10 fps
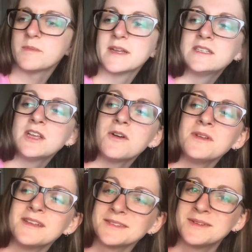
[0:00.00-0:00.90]
on my
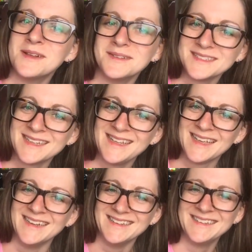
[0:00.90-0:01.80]
toenails when I was a
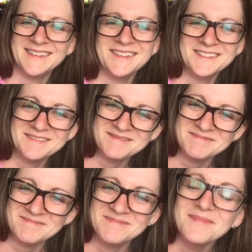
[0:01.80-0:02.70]
kid.
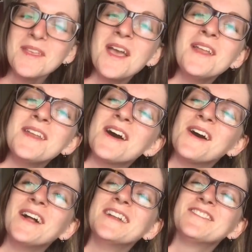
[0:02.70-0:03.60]

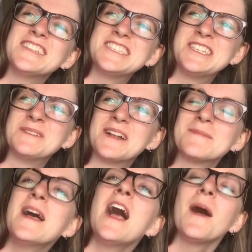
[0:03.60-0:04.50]
No, I didn't really chew on
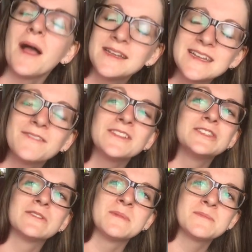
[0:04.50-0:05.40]
them. I definitely
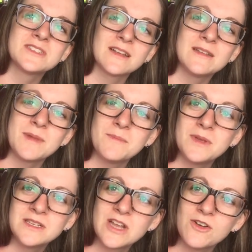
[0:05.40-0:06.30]
do remember sucking my
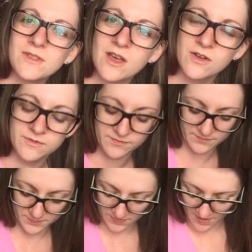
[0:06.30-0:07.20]
big toe, though.
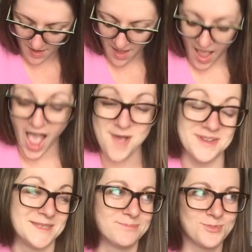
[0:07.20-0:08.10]
I
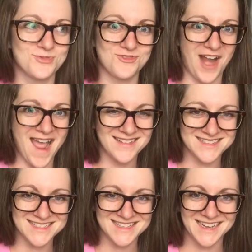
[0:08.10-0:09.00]
was
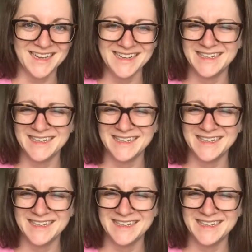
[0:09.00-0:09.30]
practicing.